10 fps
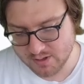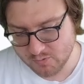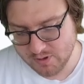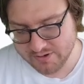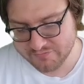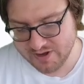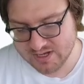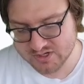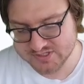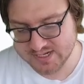we have
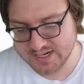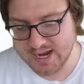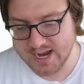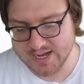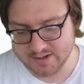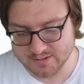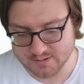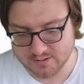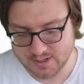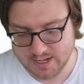values that are higher,
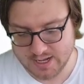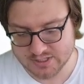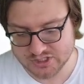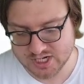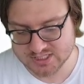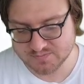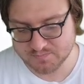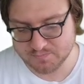and just